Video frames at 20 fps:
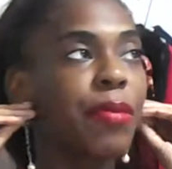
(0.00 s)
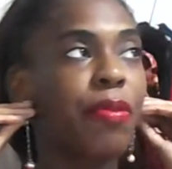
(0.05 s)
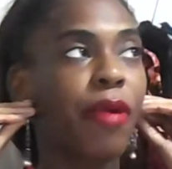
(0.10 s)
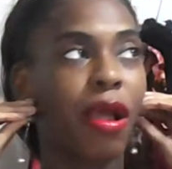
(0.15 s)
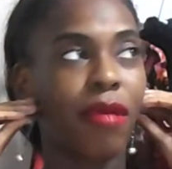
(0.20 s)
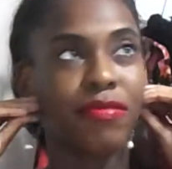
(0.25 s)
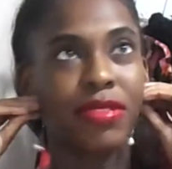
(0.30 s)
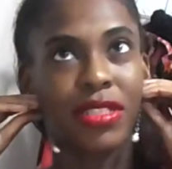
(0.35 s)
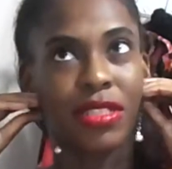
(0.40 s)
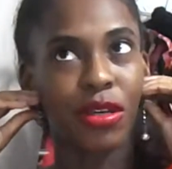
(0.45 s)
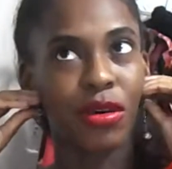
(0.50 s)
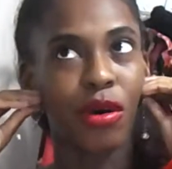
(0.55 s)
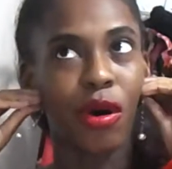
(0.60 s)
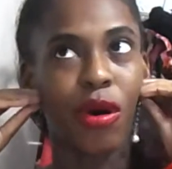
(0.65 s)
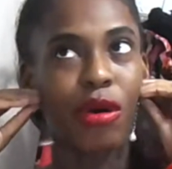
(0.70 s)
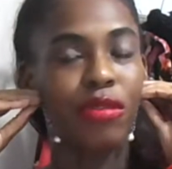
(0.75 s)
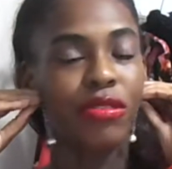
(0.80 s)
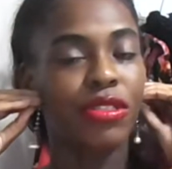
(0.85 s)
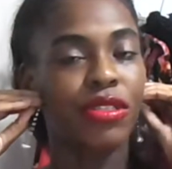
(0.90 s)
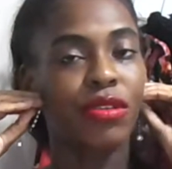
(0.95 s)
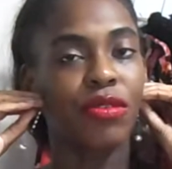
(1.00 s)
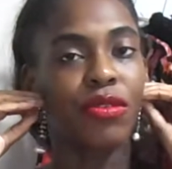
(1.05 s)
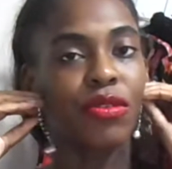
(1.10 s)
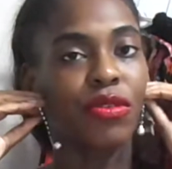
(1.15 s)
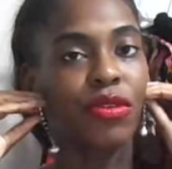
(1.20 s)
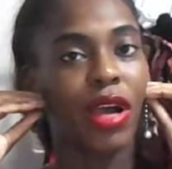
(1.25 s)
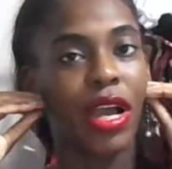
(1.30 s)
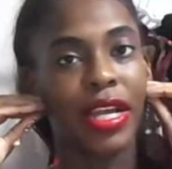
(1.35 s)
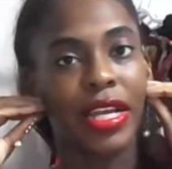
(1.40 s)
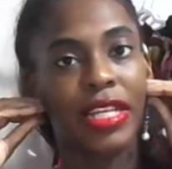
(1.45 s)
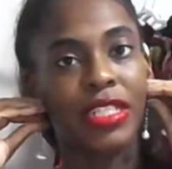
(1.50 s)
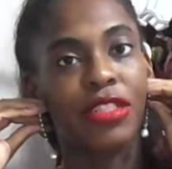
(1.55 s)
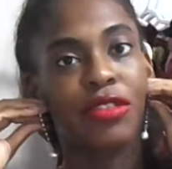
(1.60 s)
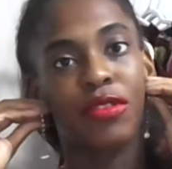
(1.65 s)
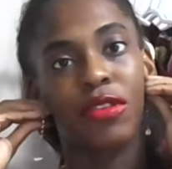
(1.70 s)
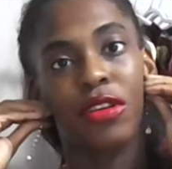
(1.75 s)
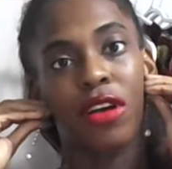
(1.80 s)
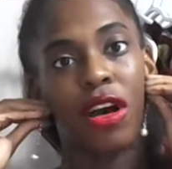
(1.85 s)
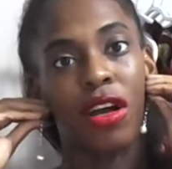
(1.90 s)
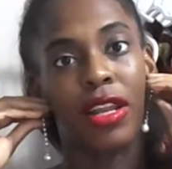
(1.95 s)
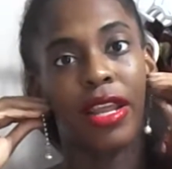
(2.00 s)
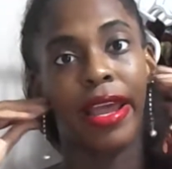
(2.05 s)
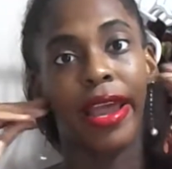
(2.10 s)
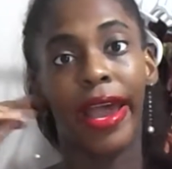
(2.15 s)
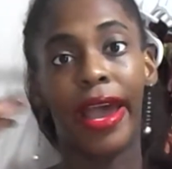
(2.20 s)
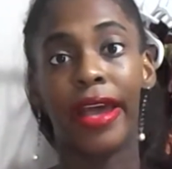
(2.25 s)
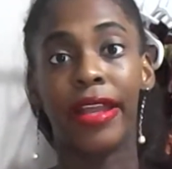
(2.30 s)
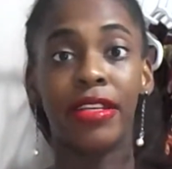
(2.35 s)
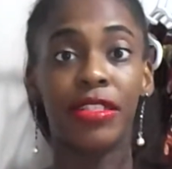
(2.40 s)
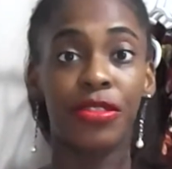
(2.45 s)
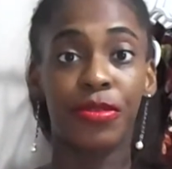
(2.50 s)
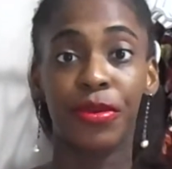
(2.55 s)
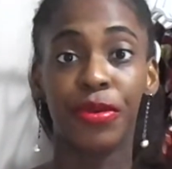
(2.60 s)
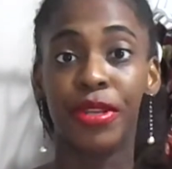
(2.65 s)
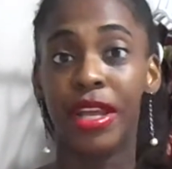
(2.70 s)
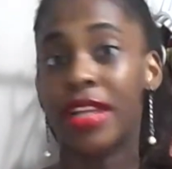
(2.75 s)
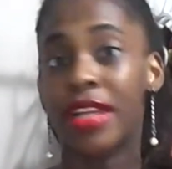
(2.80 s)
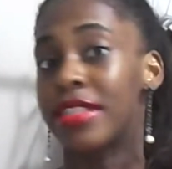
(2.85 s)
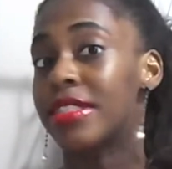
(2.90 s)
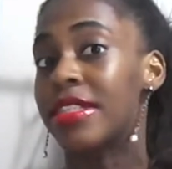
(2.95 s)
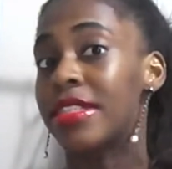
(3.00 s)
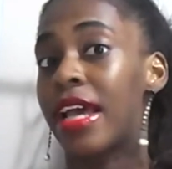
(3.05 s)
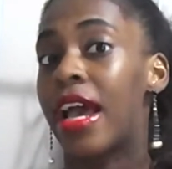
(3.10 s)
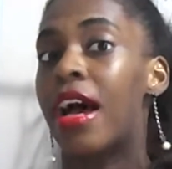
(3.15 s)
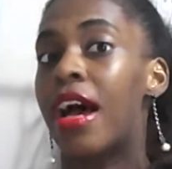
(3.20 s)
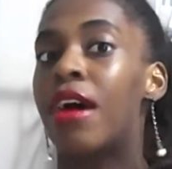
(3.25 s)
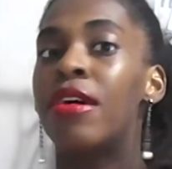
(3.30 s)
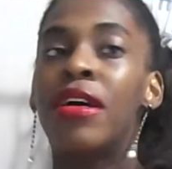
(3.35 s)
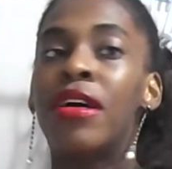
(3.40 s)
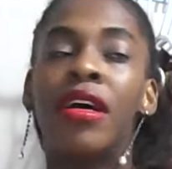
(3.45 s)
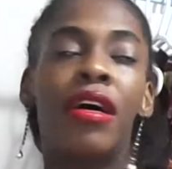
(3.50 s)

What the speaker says: I'm still old school. I guess you could call that out of trend, out of style.